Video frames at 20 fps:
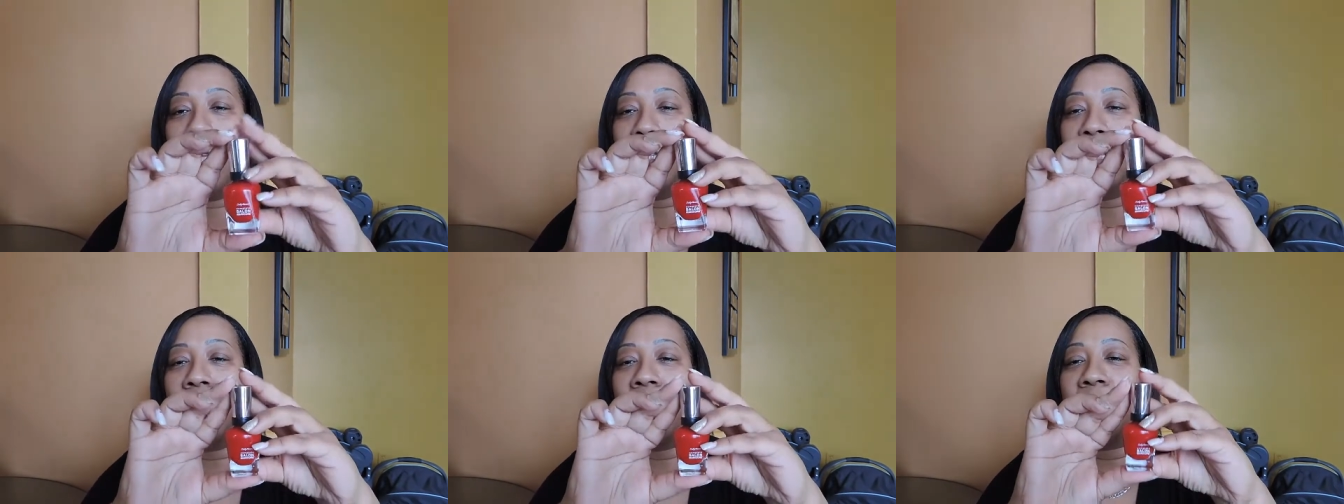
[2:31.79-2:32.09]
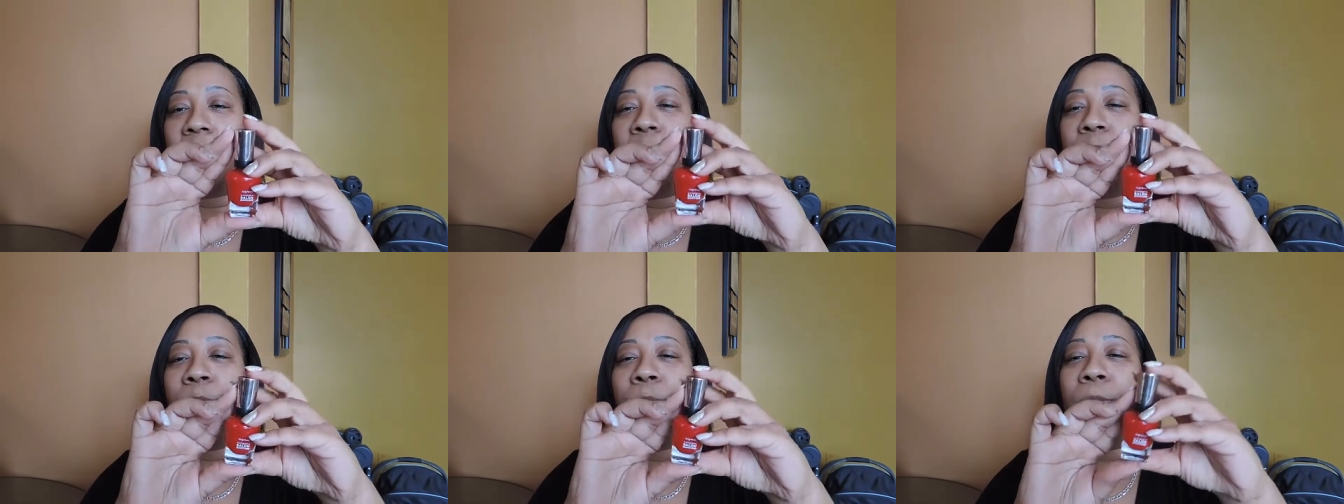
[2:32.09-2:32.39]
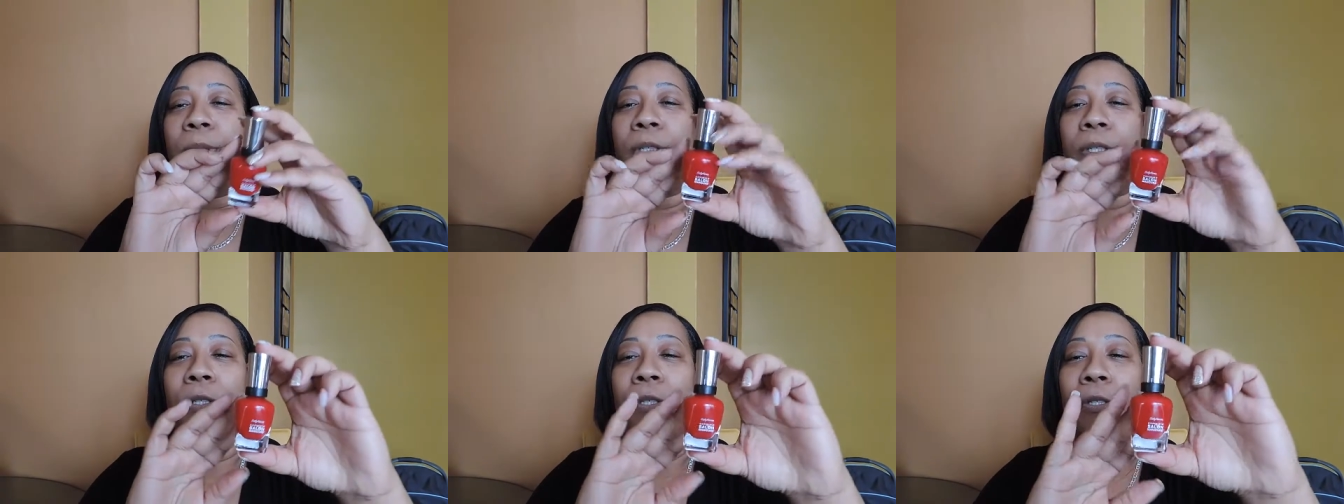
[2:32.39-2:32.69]
this
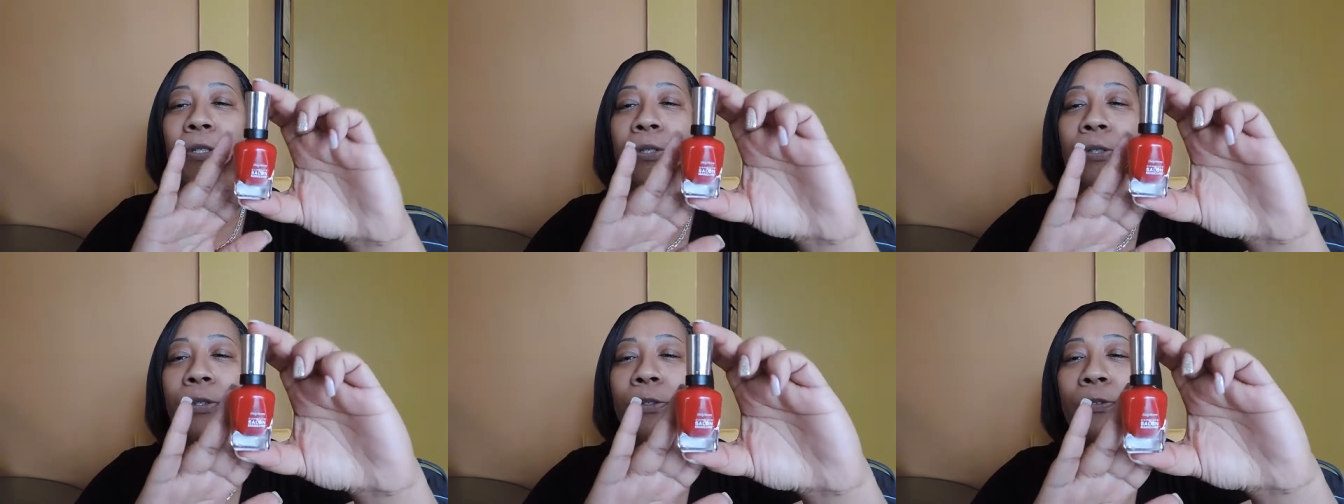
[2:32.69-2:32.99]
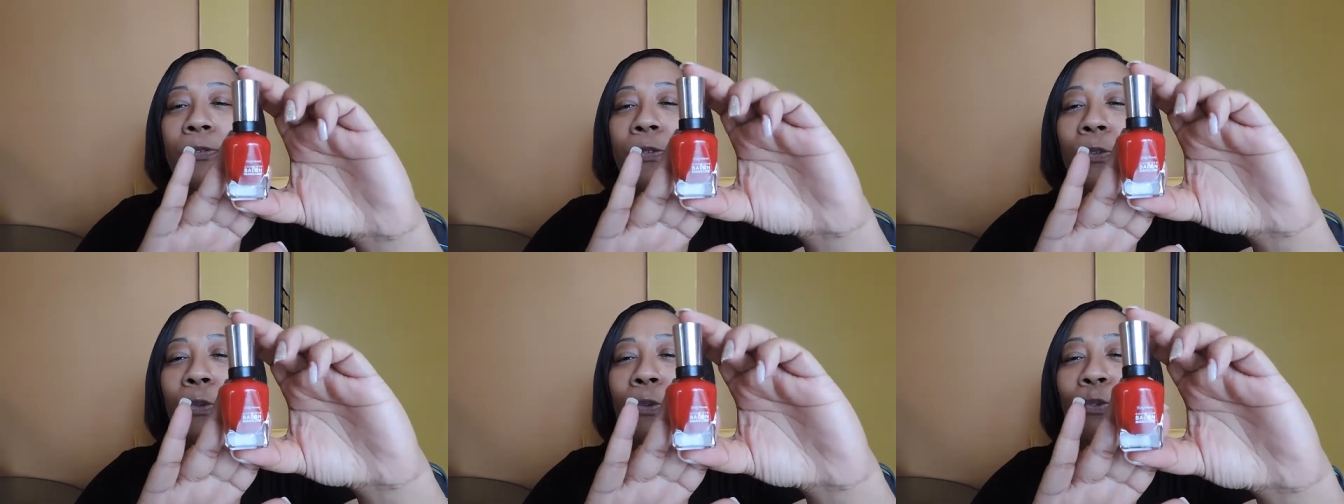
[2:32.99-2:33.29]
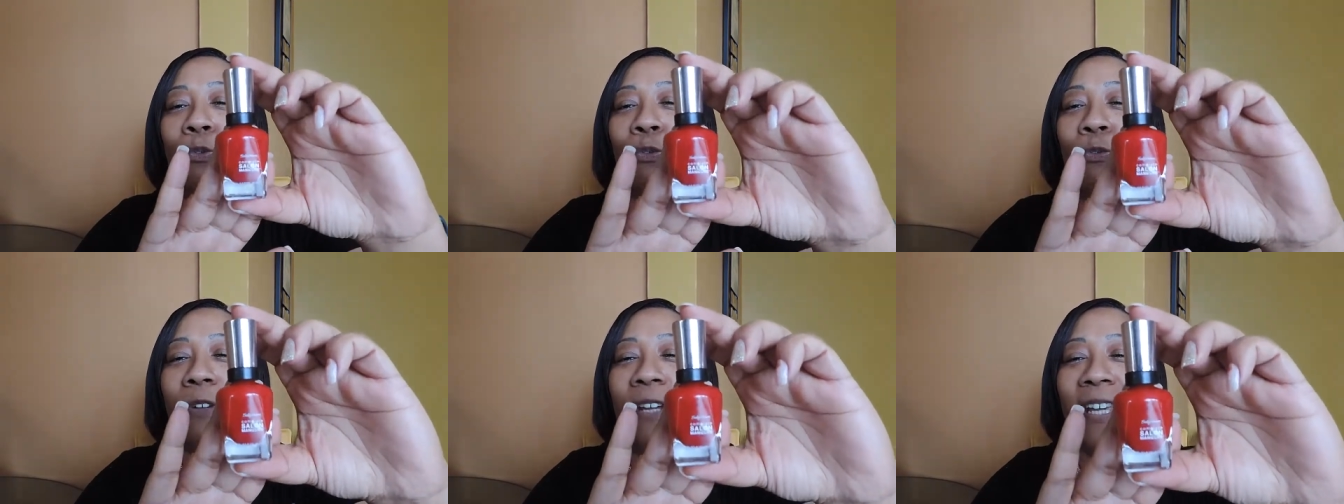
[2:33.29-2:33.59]
beautiful
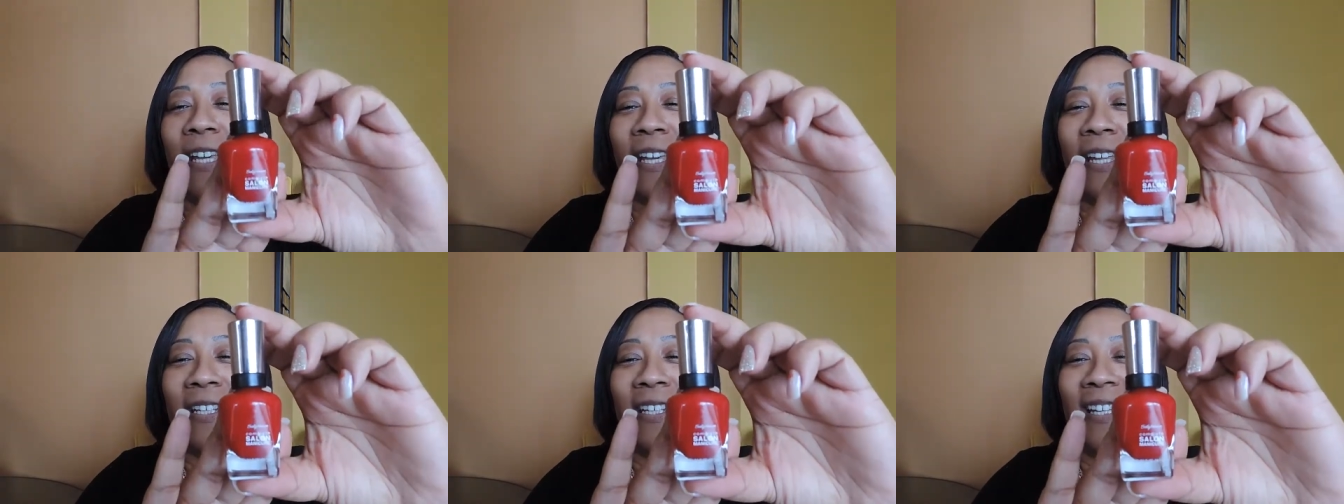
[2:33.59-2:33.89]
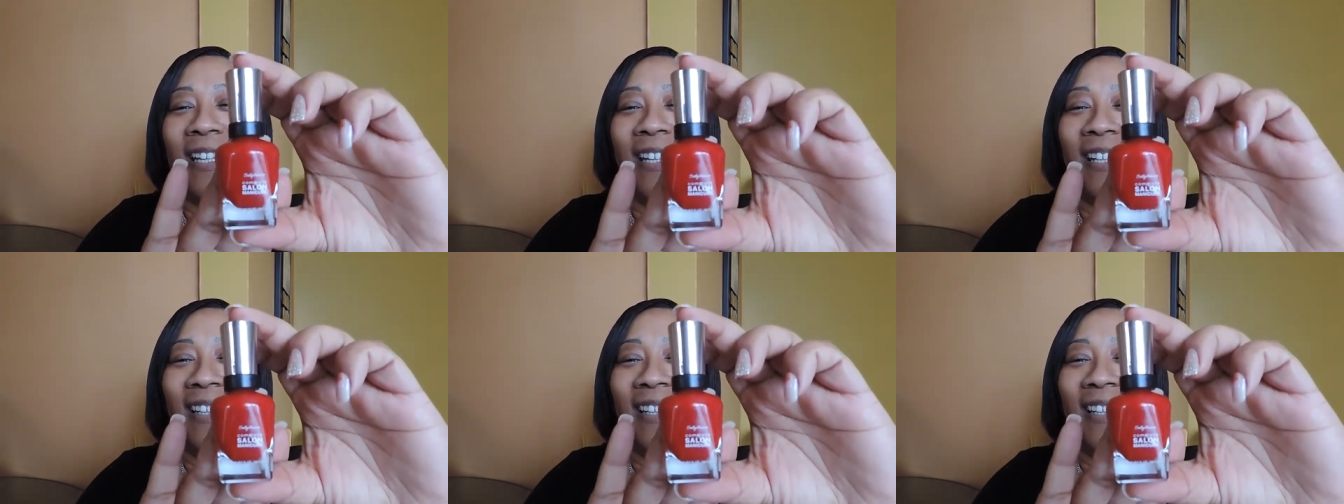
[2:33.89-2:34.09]
red.